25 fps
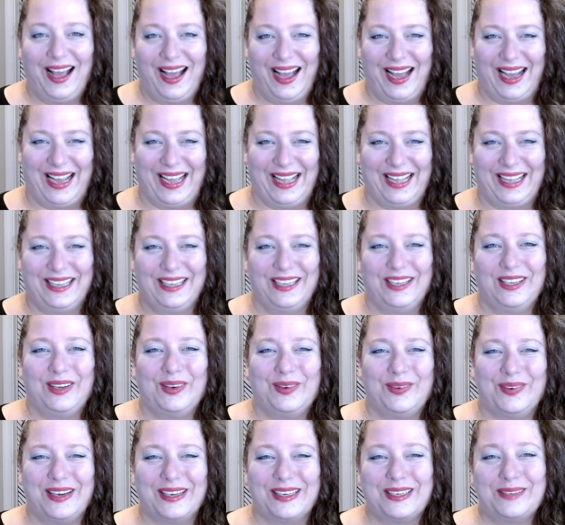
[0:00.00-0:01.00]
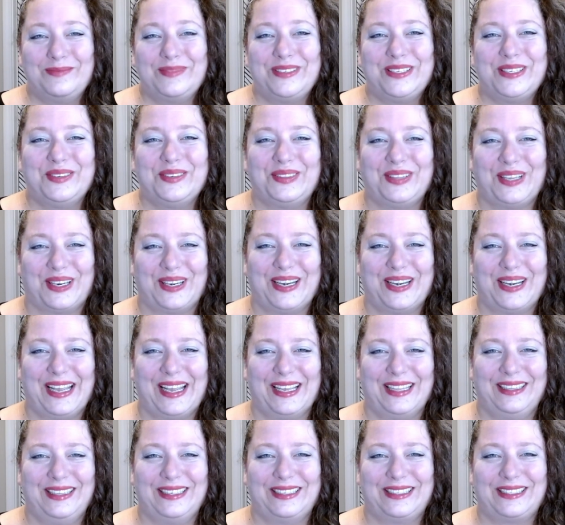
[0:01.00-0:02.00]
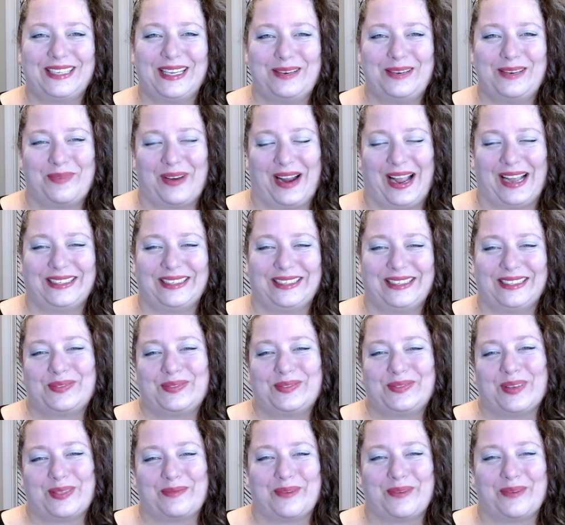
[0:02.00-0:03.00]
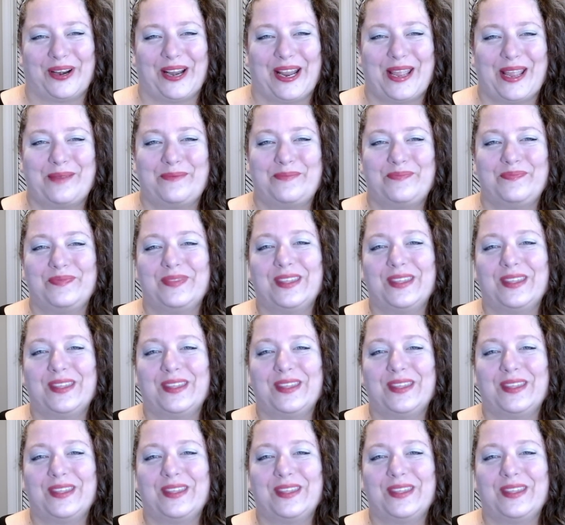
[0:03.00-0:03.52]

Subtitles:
Hi, welcome to Learn English and Practice with Marie.